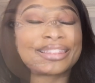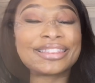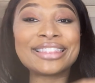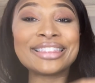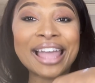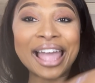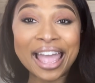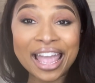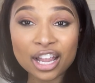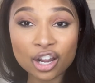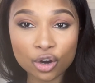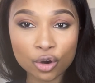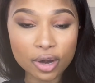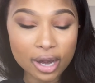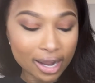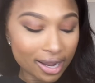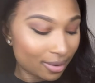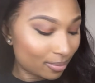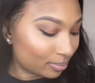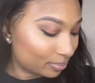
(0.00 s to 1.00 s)
that
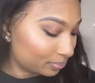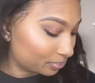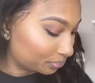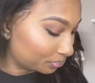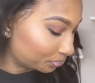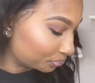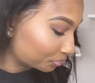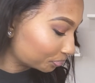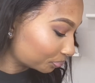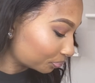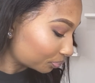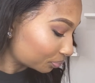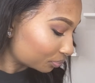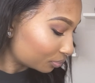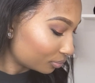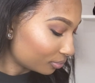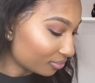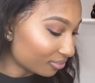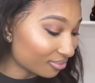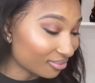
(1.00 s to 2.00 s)
crap
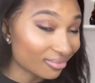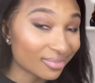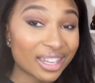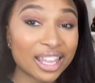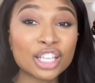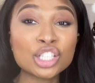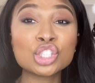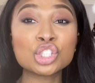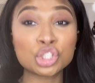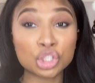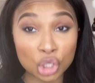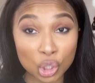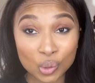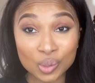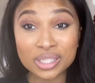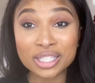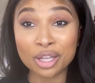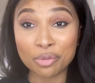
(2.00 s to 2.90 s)
shows